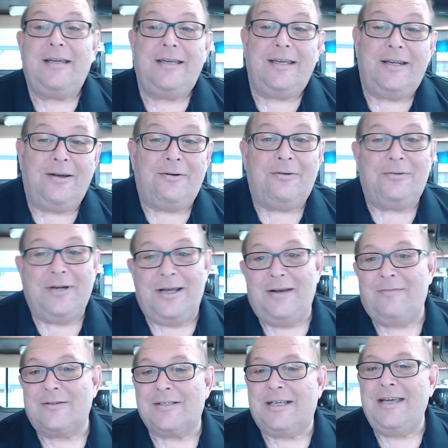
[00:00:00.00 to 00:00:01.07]
You don't
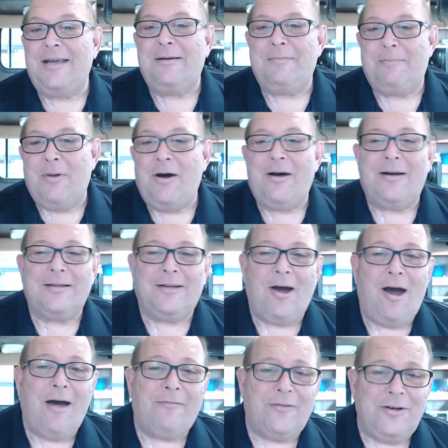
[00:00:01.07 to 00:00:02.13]
ever skimp on
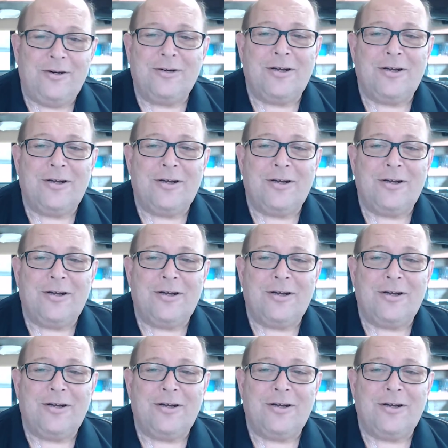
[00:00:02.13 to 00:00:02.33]
coffee or